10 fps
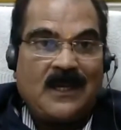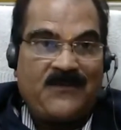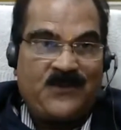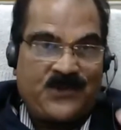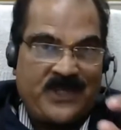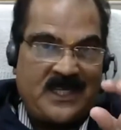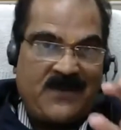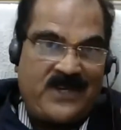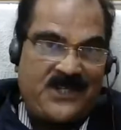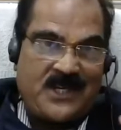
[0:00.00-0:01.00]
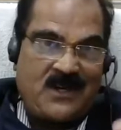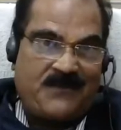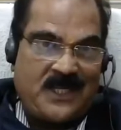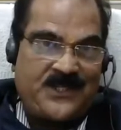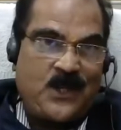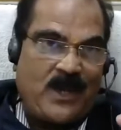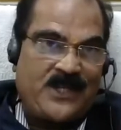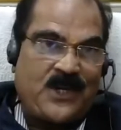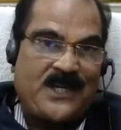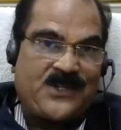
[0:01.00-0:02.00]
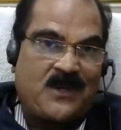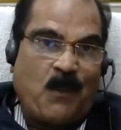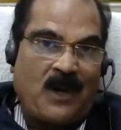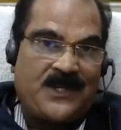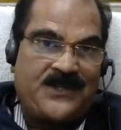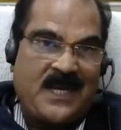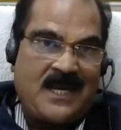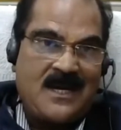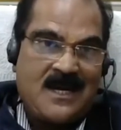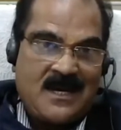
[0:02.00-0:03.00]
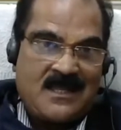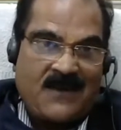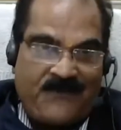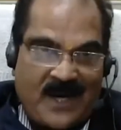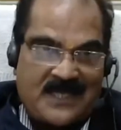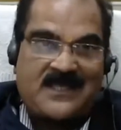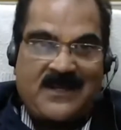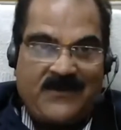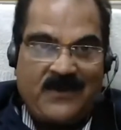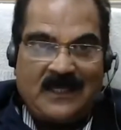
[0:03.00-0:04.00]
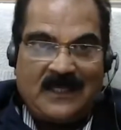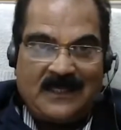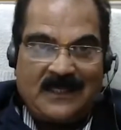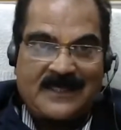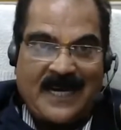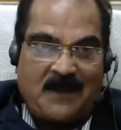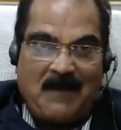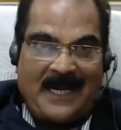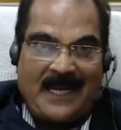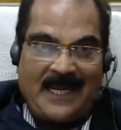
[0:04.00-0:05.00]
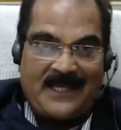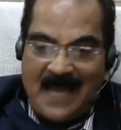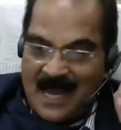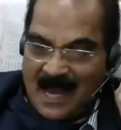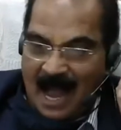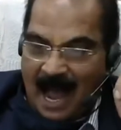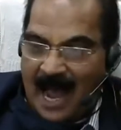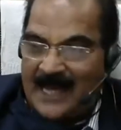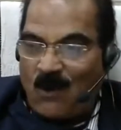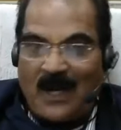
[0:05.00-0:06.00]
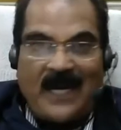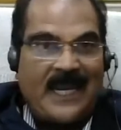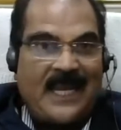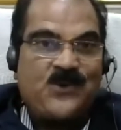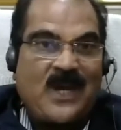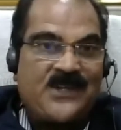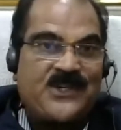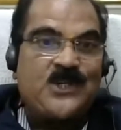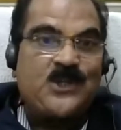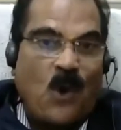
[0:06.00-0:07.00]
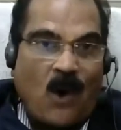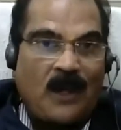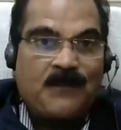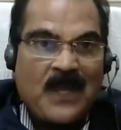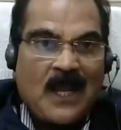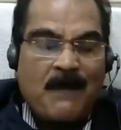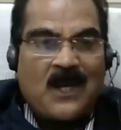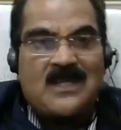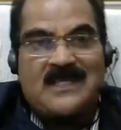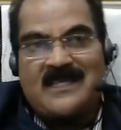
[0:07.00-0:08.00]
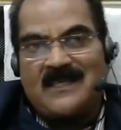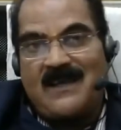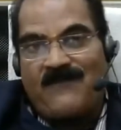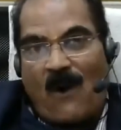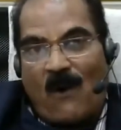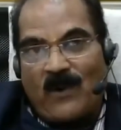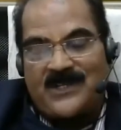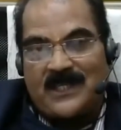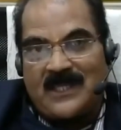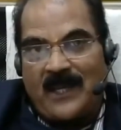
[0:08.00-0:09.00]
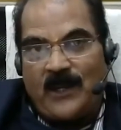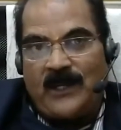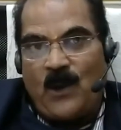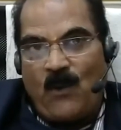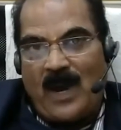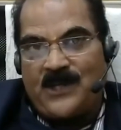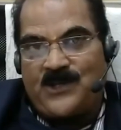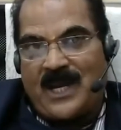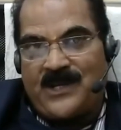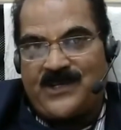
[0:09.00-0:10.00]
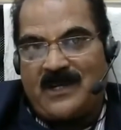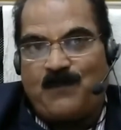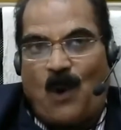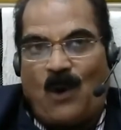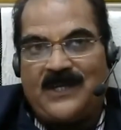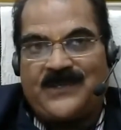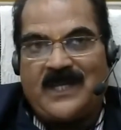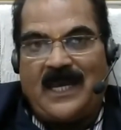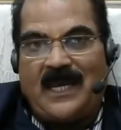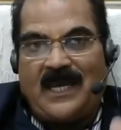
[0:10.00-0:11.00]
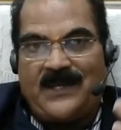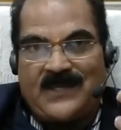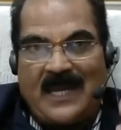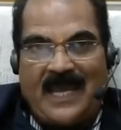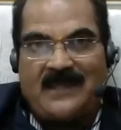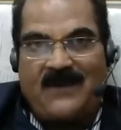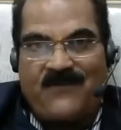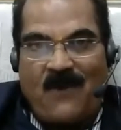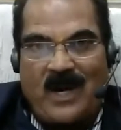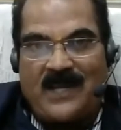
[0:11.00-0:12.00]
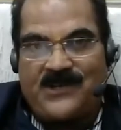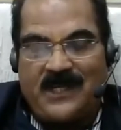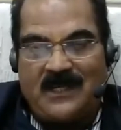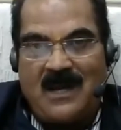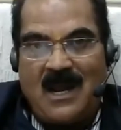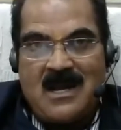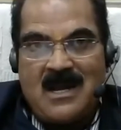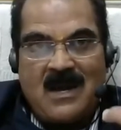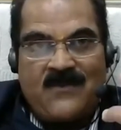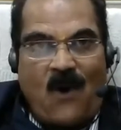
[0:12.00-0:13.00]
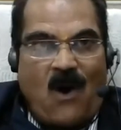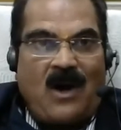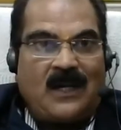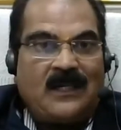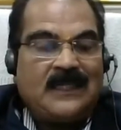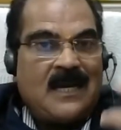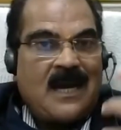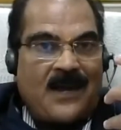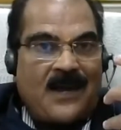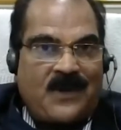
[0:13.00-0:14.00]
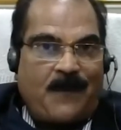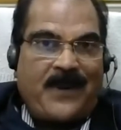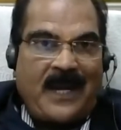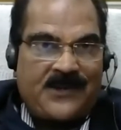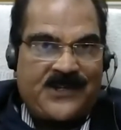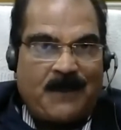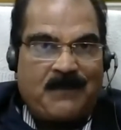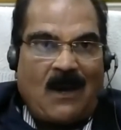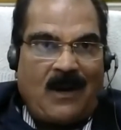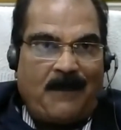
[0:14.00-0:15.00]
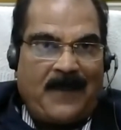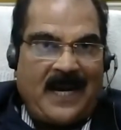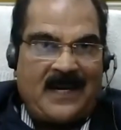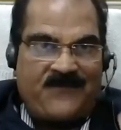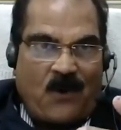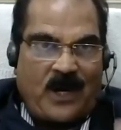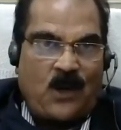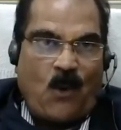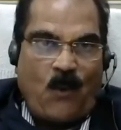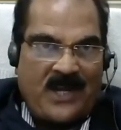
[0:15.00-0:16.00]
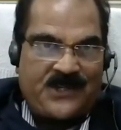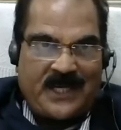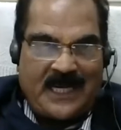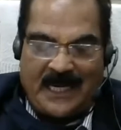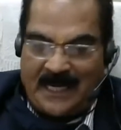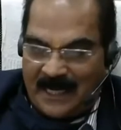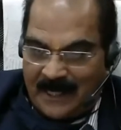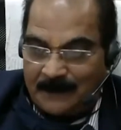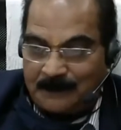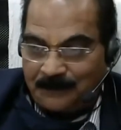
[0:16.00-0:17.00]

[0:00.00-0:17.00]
If you see the vision of this new education policy, the first statement is high quality education to all. Because this is the foundation, the new education policy is laying the foundation for entrepreneurship development, for innovation in India.